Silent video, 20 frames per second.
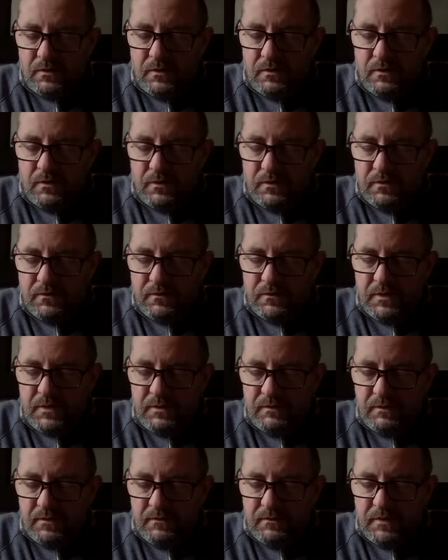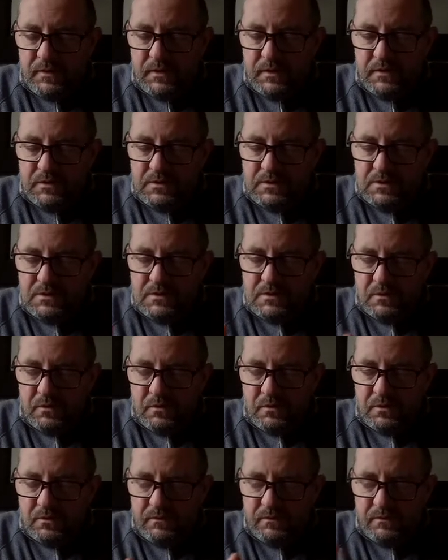on 3 of the fingers, not
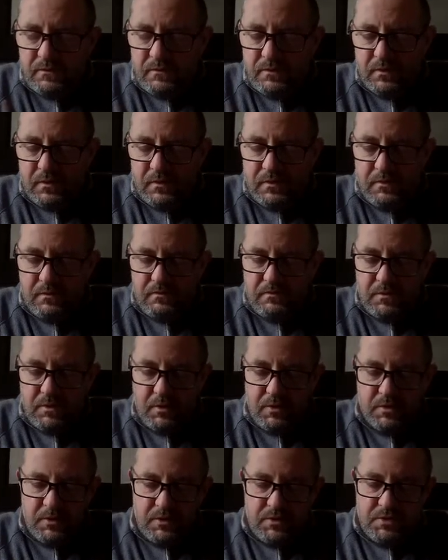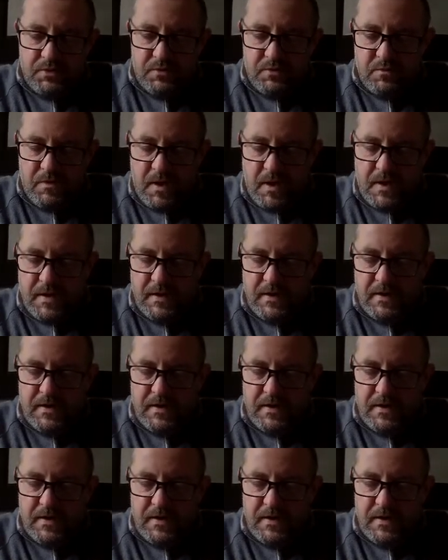on the 4th, not quite sure why.